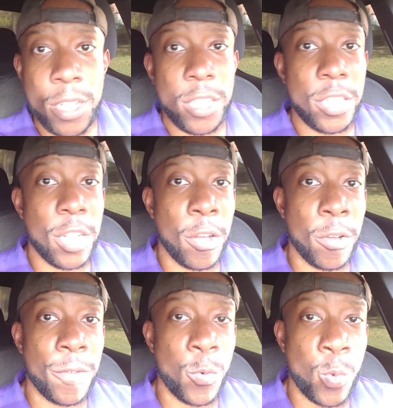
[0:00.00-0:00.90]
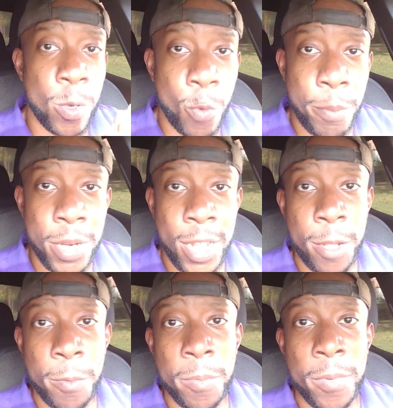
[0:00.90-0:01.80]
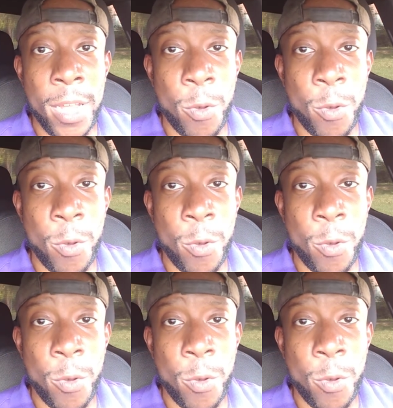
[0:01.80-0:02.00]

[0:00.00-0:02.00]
So if you want me to help uh,